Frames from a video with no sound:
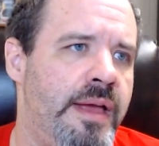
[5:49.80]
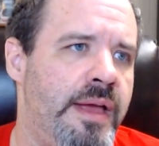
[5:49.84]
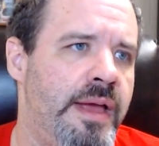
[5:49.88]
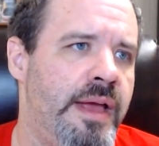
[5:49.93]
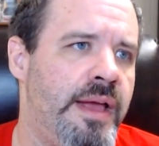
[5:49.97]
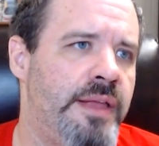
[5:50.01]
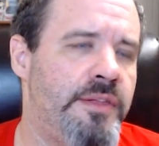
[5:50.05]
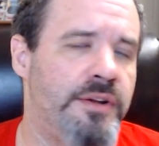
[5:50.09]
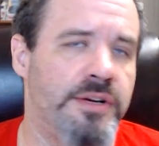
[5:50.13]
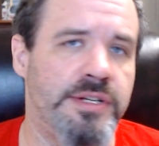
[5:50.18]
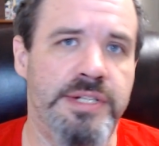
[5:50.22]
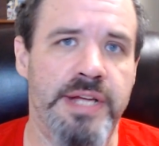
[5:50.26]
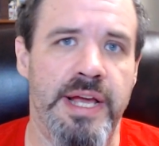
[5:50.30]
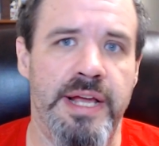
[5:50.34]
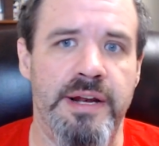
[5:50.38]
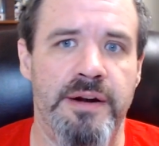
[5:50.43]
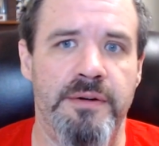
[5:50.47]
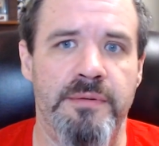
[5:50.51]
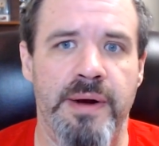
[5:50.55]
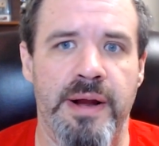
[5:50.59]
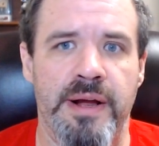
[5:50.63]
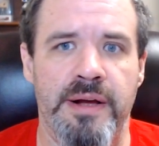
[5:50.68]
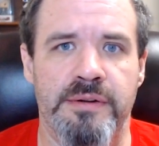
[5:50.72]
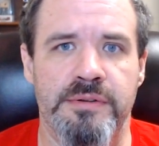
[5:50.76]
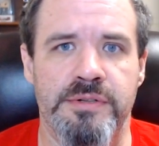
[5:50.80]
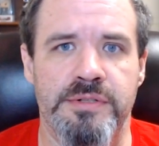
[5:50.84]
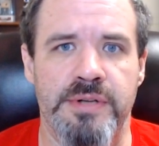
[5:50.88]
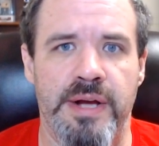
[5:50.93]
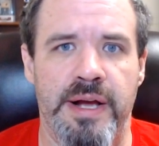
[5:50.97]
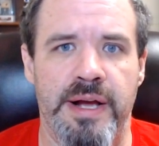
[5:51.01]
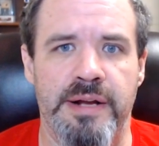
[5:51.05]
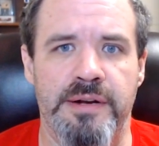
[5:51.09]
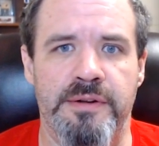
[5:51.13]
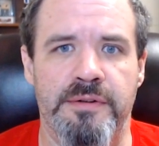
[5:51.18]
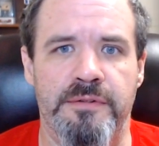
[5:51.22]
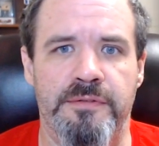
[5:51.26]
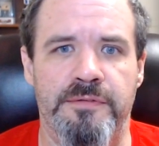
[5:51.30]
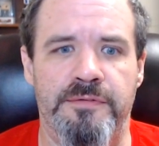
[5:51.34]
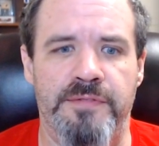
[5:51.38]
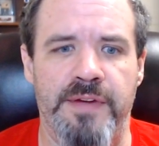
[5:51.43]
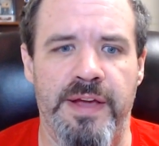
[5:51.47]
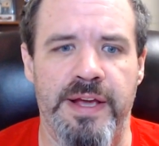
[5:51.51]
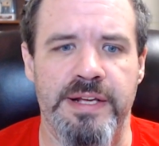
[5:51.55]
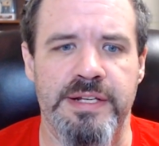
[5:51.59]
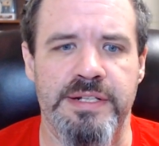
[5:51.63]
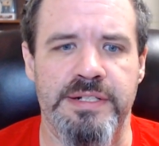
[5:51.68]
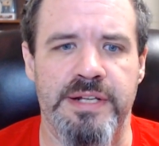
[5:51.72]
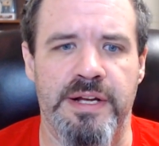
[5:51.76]
they're sitting around trying to
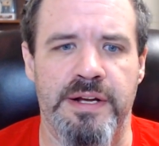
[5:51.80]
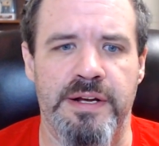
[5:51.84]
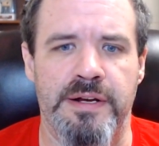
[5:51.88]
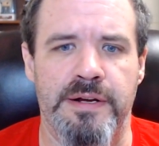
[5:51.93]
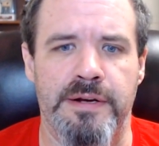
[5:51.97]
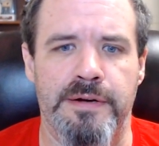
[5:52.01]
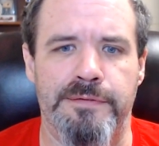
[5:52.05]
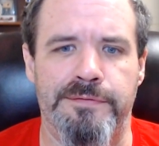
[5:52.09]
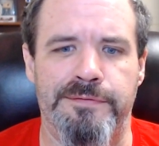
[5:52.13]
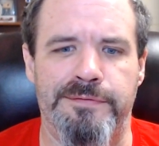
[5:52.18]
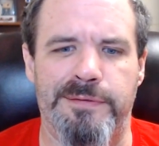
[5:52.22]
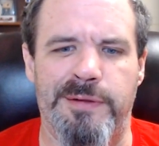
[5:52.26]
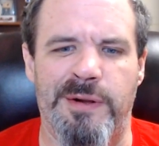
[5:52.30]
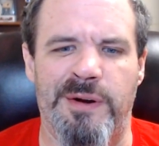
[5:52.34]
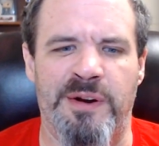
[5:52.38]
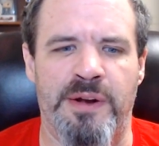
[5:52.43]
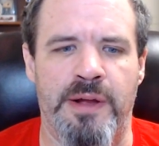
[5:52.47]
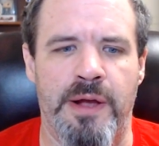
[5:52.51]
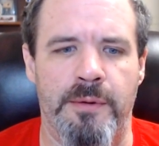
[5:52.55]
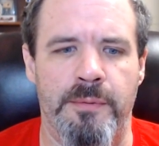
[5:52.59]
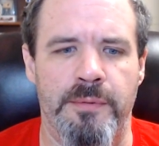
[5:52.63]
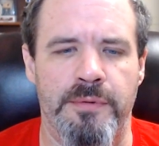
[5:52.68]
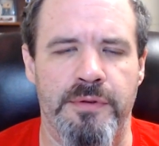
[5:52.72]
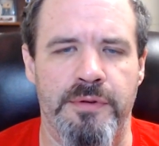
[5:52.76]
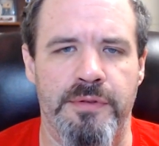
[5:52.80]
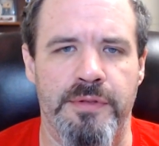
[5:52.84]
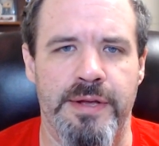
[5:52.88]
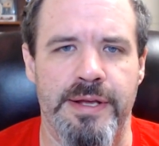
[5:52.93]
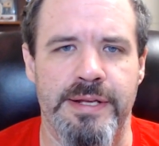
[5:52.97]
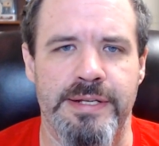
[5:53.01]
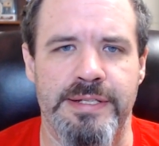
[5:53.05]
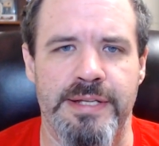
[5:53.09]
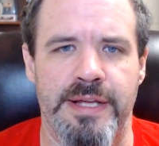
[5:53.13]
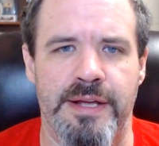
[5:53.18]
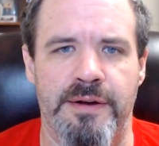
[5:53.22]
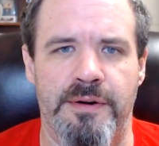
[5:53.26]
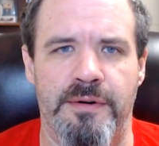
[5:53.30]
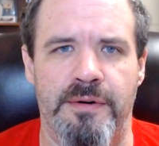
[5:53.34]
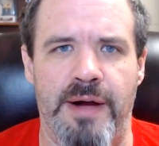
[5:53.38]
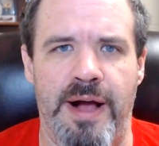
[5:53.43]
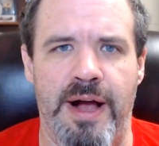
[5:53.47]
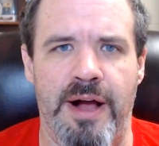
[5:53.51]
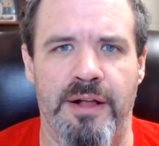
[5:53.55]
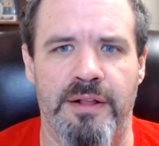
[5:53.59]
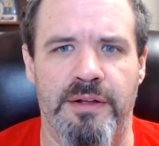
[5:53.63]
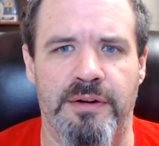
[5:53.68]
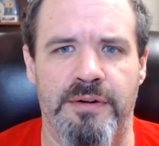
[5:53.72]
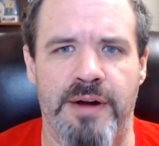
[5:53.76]
fix stuff. They're going through this,
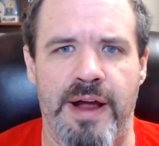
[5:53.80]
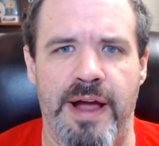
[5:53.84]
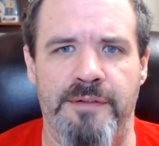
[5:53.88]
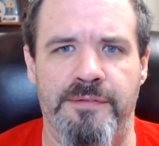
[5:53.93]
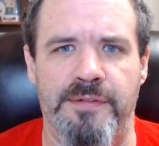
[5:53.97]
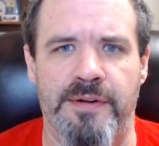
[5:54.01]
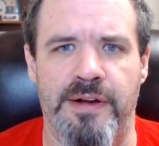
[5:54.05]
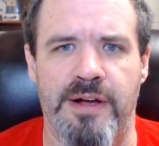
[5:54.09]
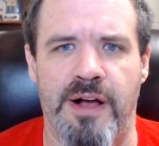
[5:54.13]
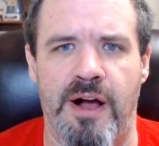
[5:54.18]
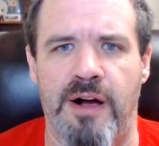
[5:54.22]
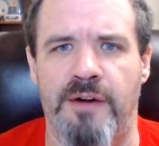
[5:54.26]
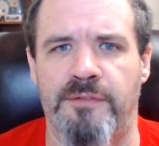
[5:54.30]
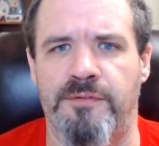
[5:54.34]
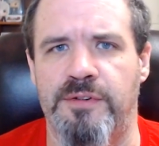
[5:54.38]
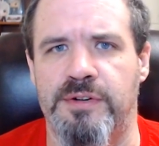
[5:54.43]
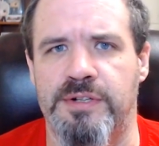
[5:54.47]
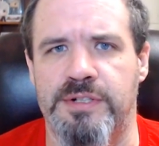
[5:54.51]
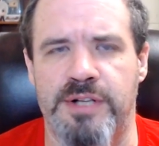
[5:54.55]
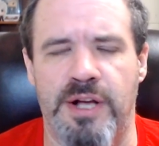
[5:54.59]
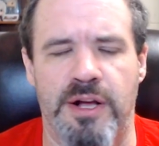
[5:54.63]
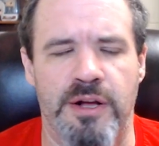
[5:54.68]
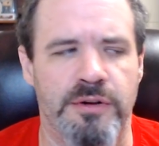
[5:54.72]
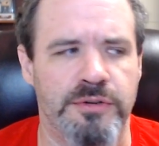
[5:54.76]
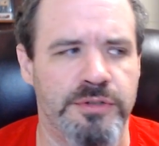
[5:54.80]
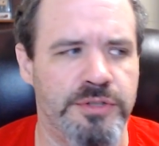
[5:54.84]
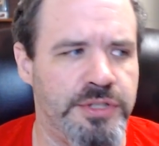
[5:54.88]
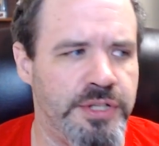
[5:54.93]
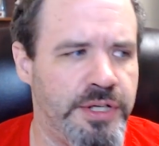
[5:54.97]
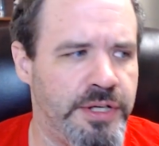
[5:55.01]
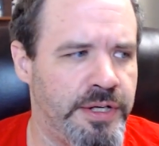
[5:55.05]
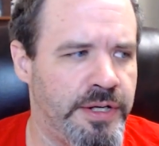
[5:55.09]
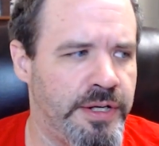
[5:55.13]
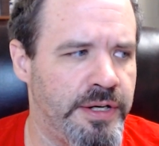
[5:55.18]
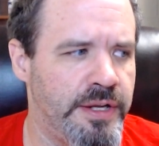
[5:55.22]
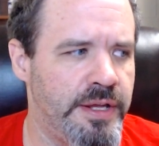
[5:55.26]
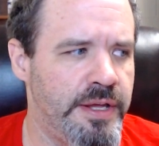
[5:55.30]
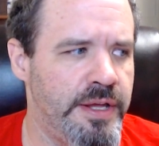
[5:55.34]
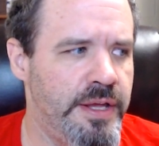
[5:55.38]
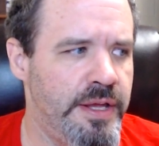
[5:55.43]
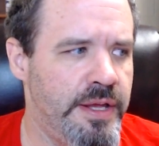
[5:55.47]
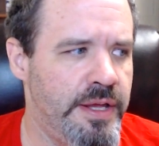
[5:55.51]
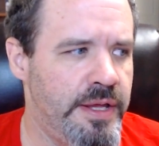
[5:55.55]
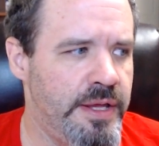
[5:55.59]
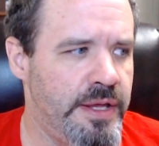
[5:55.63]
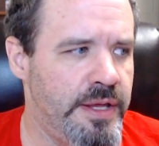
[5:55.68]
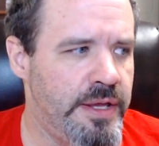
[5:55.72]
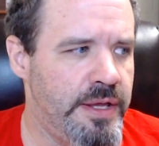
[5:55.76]
holographic conference call shit.
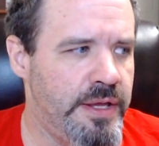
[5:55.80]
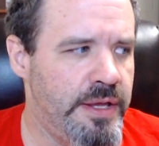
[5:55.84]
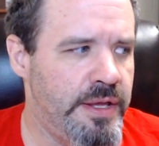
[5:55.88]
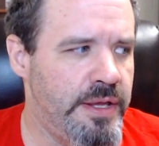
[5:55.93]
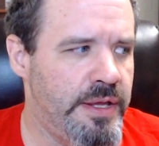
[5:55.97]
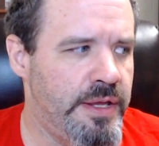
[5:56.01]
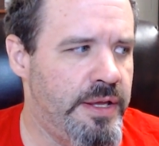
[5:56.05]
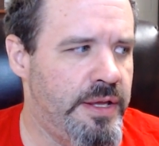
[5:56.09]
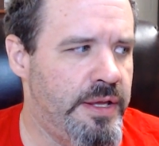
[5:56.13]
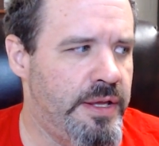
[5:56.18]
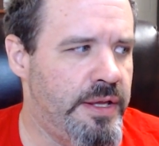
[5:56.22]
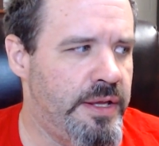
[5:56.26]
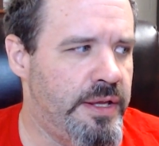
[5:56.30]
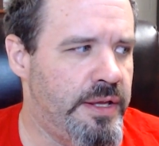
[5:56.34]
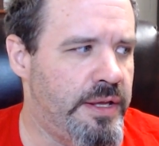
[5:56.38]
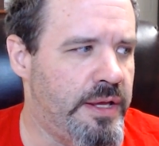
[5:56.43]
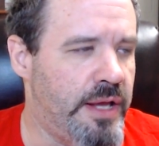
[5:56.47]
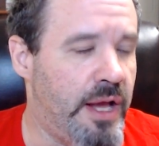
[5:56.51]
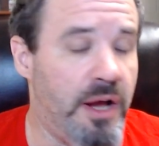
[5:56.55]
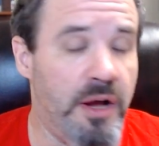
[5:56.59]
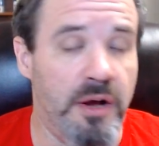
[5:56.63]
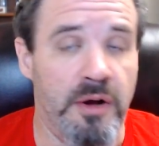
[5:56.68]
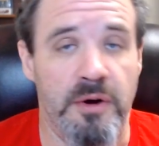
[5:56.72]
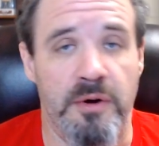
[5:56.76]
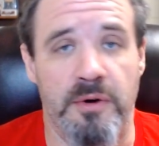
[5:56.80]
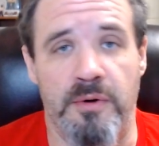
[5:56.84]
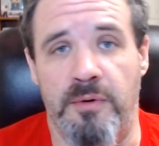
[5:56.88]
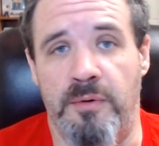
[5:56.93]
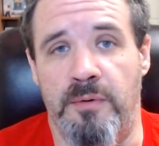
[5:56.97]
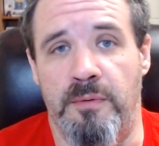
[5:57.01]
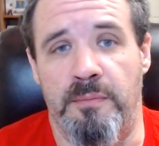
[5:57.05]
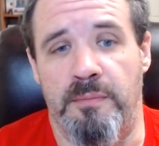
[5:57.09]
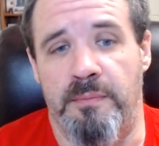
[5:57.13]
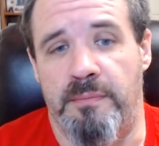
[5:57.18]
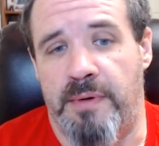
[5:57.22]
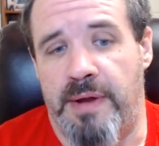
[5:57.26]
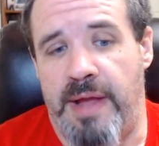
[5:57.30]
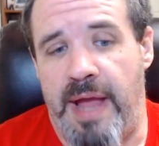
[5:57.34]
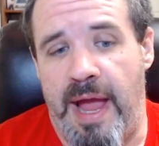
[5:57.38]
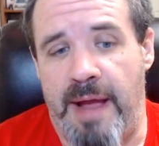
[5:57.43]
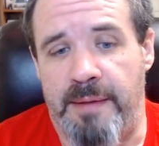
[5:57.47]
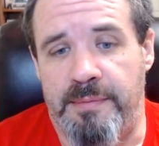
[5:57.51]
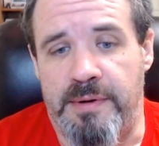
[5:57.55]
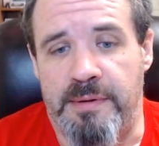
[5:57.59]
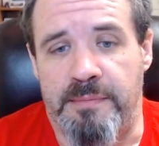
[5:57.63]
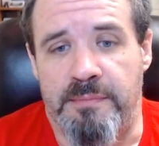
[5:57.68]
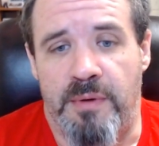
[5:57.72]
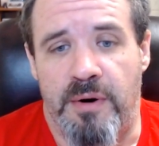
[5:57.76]
Oh,
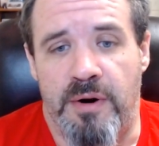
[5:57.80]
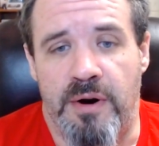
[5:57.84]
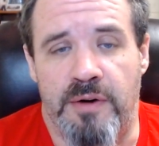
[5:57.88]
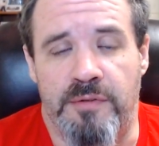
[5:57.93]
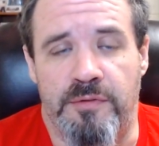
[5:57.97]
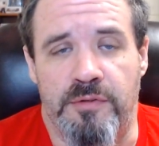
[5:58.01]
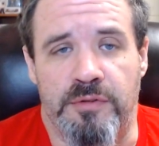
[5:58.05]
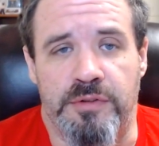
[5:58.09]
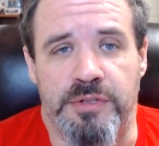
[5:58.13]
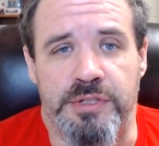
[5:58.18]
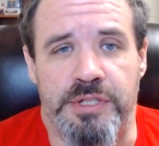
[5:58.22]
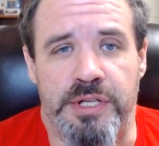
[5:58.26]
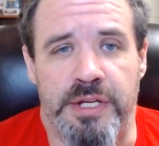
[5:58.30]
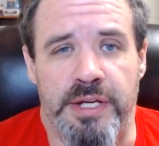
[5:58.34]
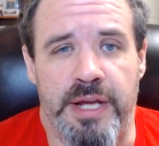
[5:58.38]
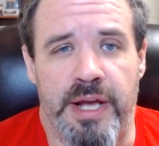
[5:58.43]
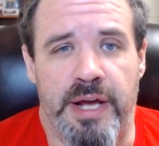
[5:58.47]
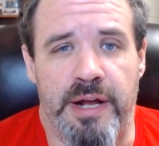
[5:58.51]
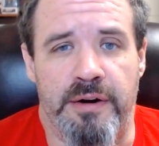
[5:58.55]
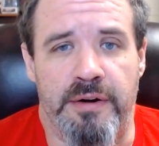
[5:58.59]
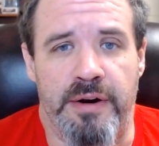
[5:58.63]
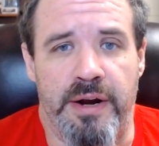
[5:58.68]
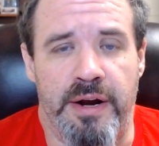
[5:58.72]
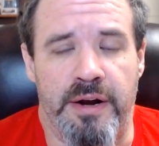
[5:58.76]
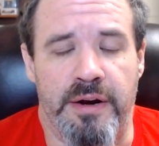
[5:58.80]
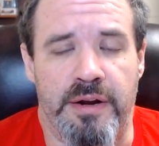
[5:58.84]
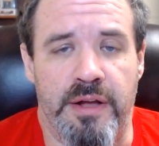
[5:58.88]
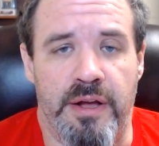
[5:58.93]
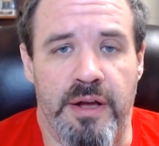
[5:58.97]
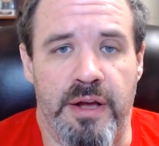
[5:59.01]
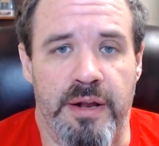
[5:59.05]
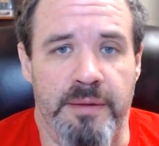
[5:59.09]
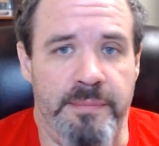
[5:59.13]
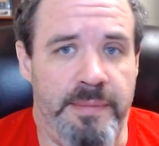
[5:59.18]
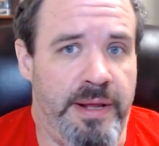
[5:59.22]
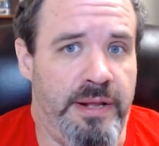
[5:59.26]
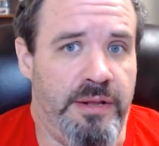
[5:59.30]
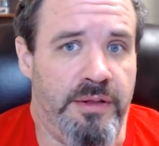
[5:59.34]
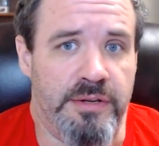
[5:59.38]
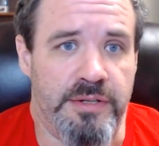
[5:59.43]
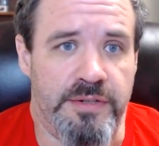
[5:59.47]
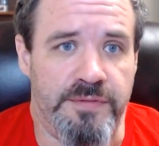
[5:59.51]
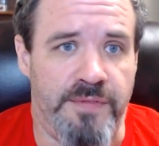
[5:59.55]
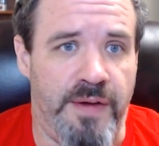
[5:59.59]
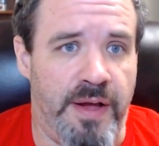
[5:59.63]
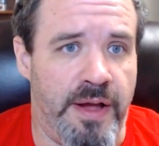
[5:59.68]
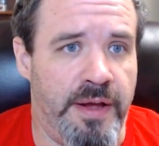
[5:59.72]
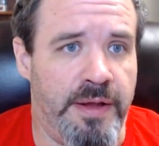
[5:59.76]
Captain Marvel, she got her hair cut. I mean, it looks
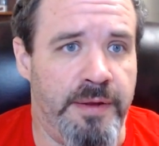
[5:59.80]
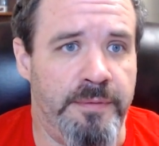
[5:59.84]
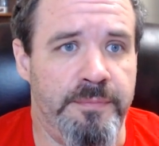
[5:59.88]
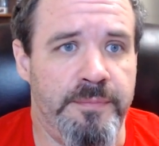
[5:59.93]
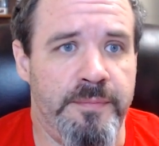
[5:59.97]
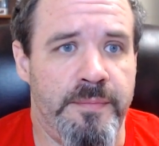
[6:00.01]
fine.